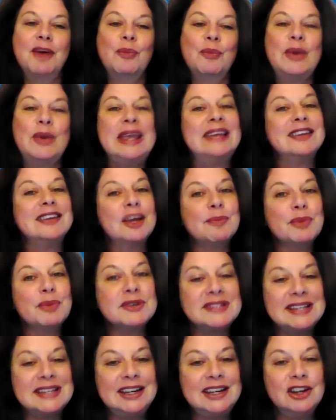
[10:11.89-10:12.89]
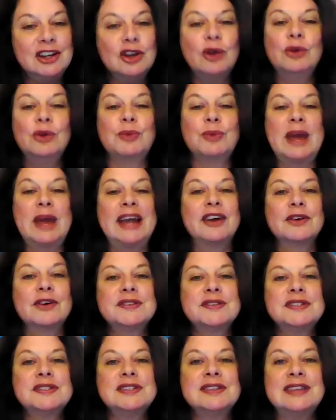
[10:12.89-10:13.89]
We end up presenting gold
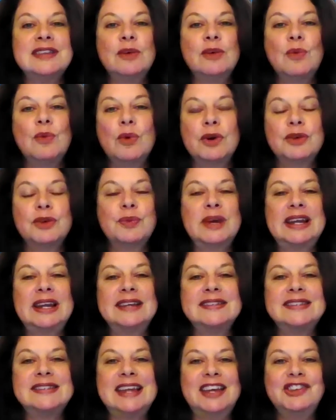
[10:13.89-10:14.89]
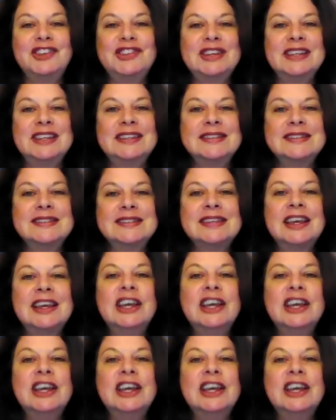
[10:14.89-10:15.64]
records to the award-winning stations.